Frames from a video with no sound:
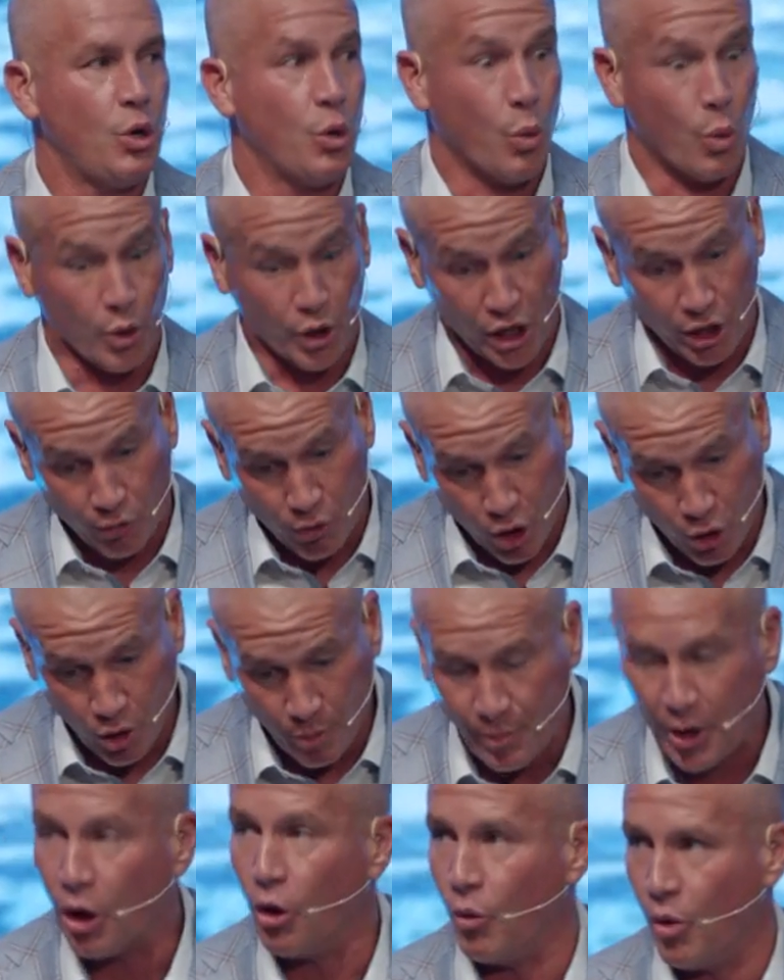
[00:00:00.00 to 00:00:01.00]
where he wrote a
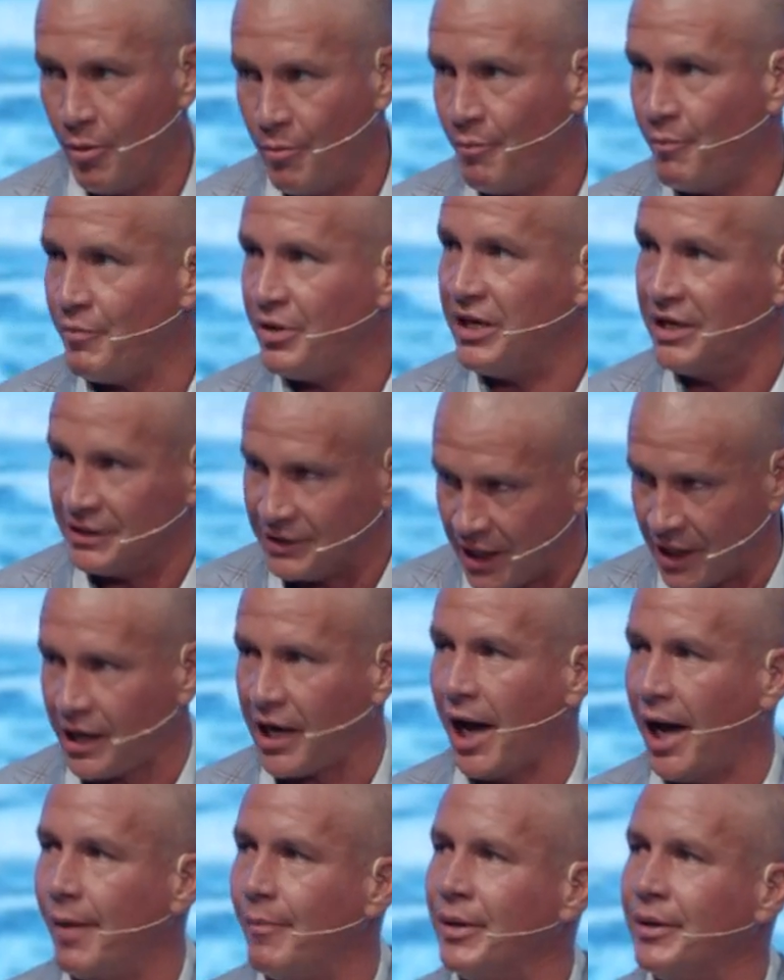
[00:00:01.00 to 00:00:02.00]
poem in that
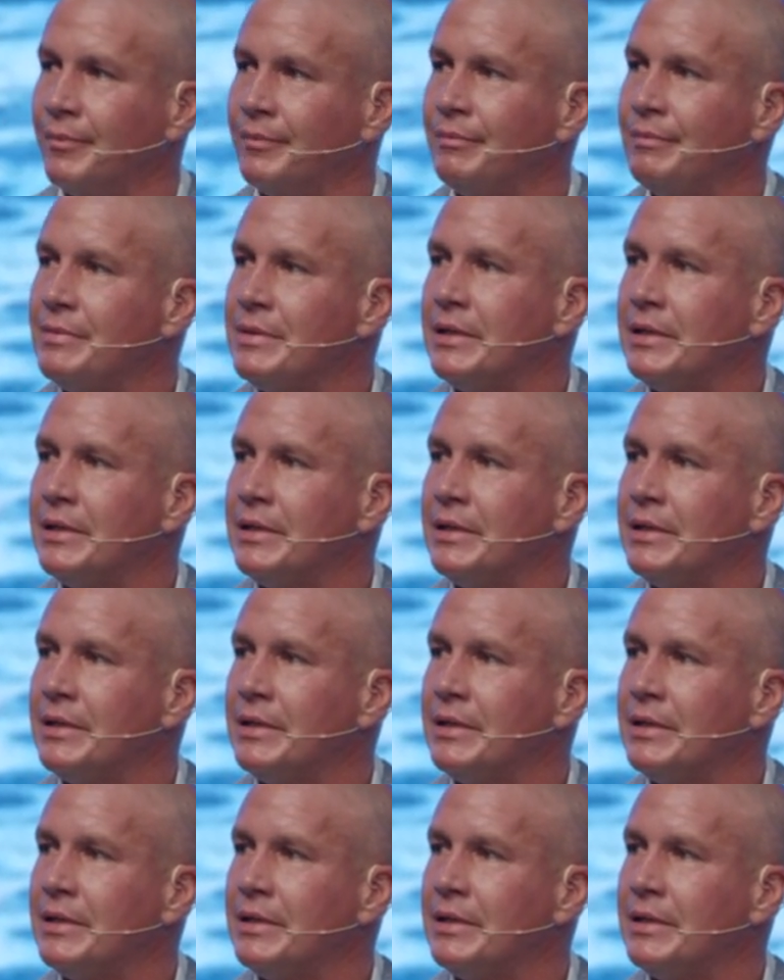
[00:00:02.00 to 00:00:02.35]
cabin